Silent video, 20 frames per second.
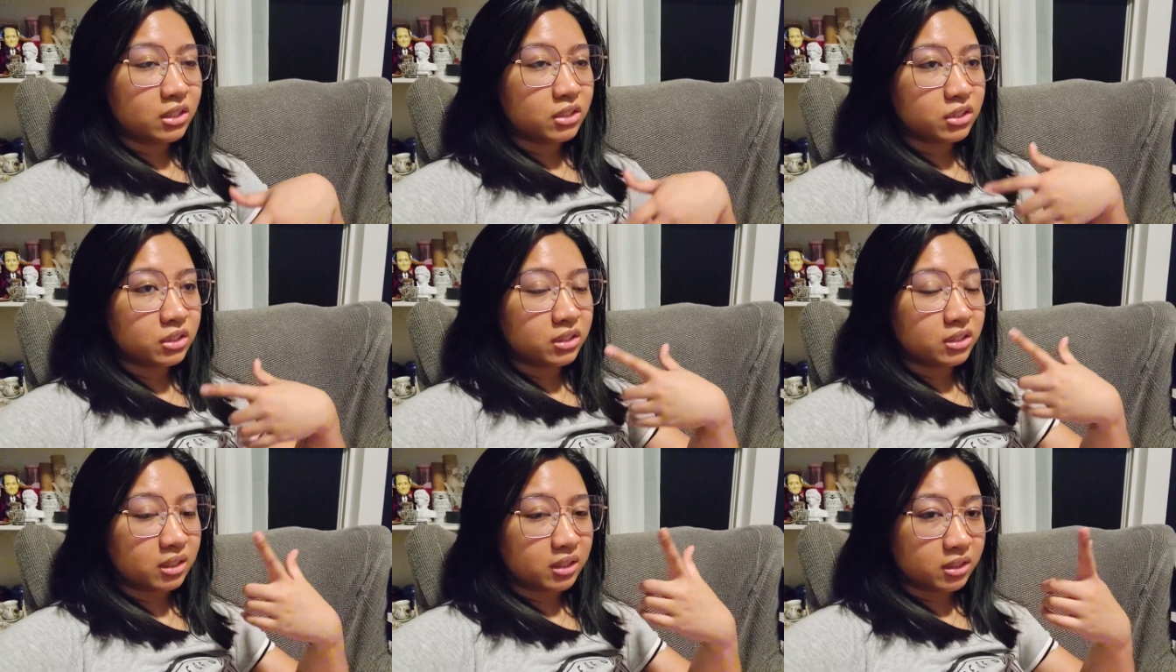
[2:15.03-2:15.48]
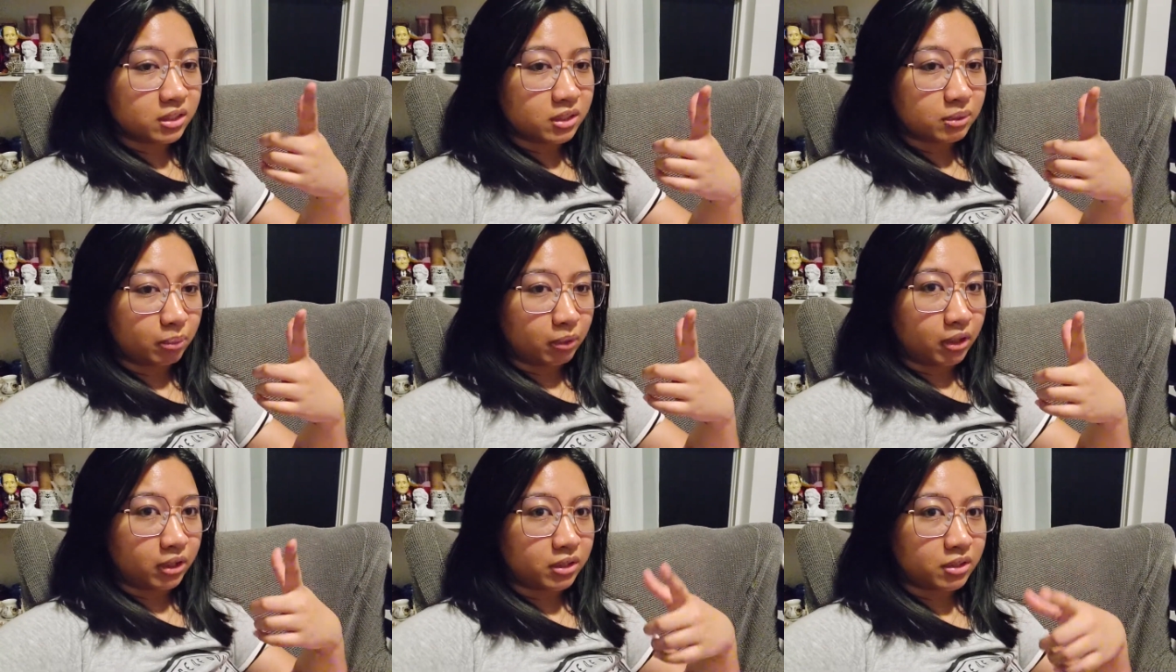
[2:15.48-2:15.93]
She's not the
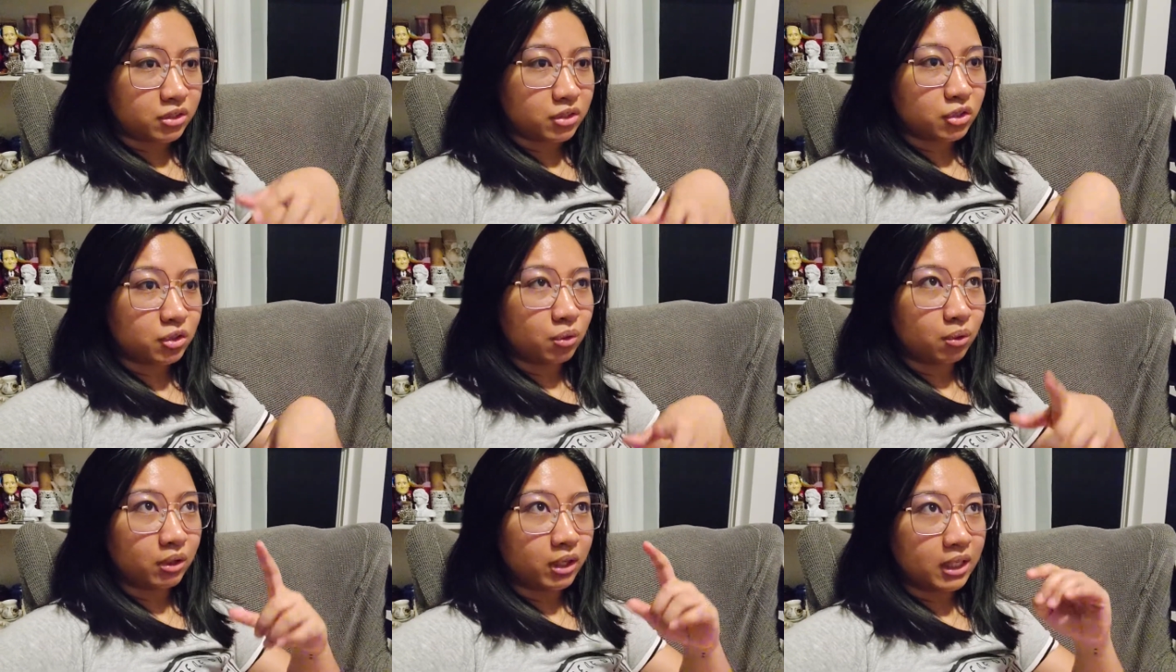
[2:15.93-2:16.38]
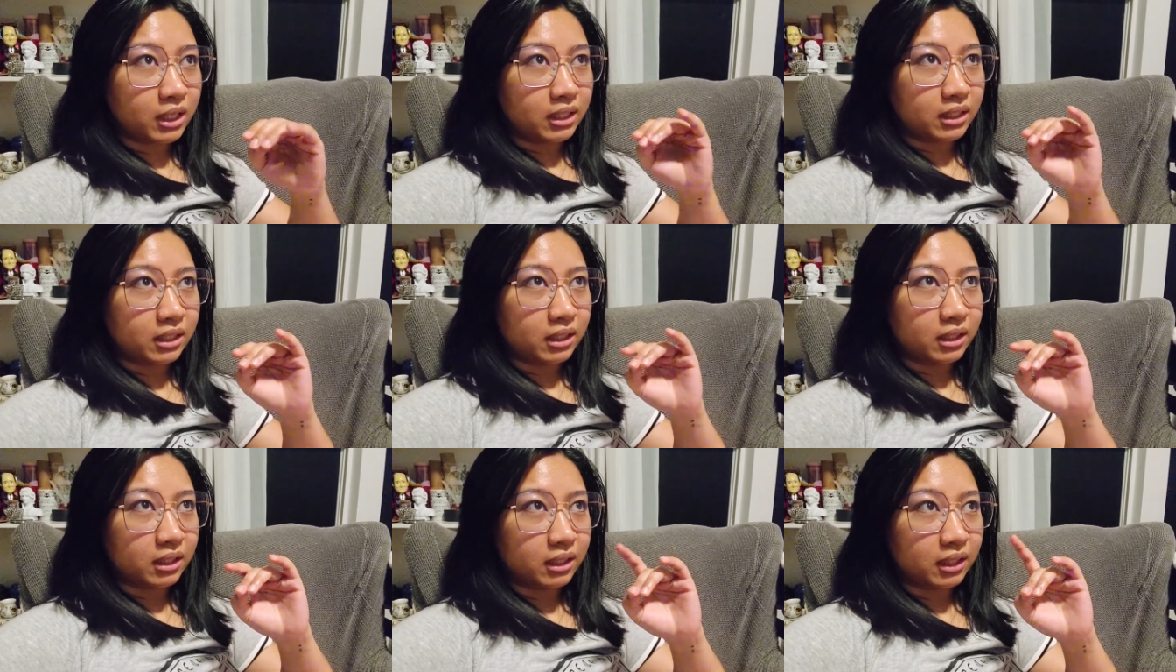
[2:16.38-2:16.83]
smartest. So,
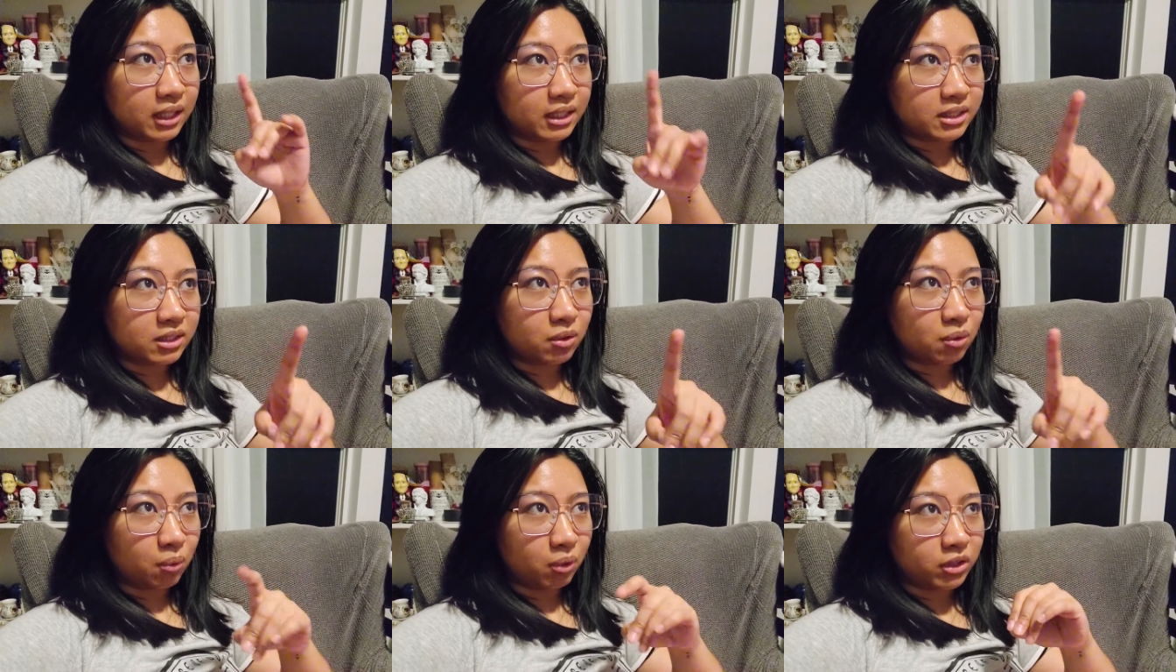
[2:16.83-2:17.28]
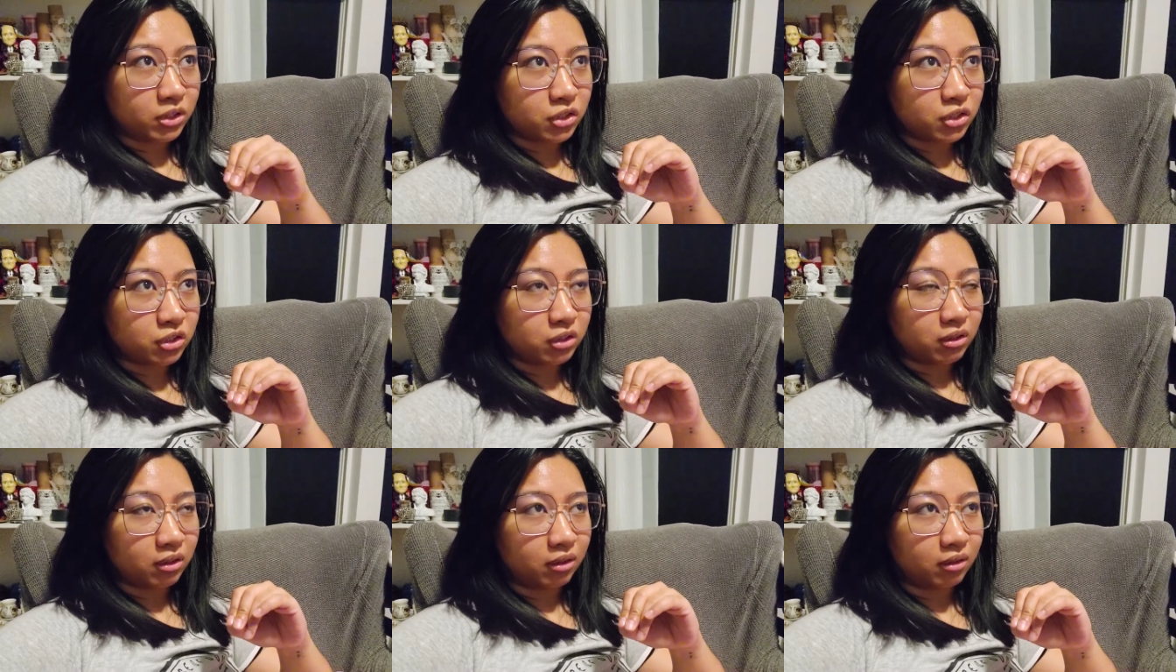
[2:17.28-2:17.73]
again, that's a
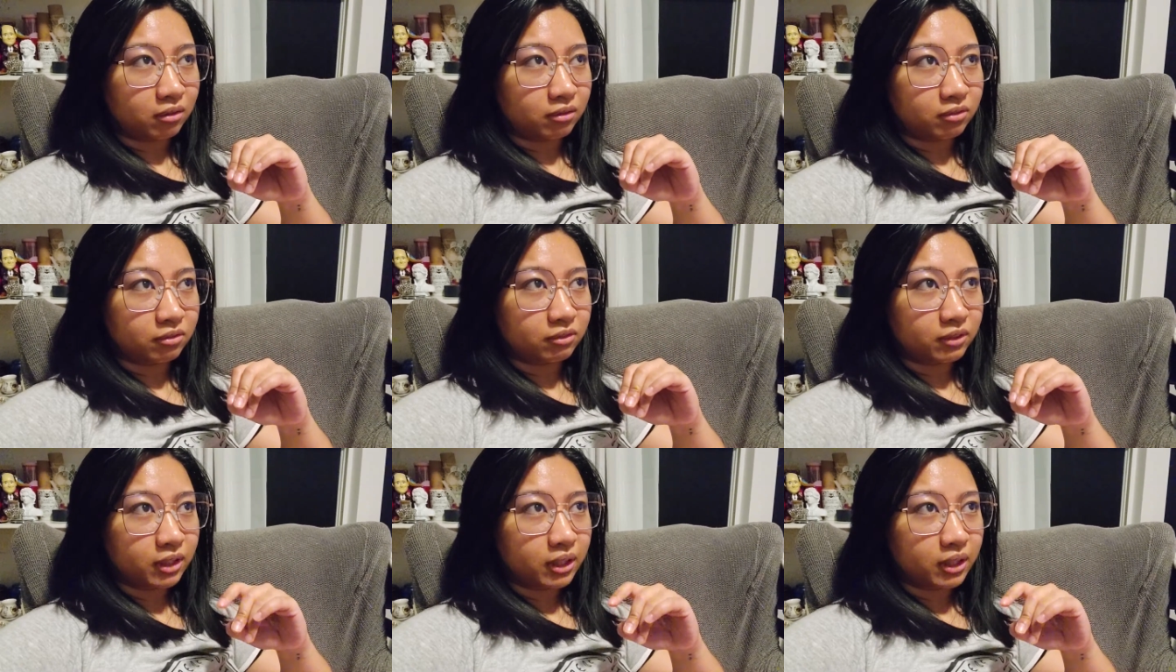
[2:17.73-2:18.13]
question of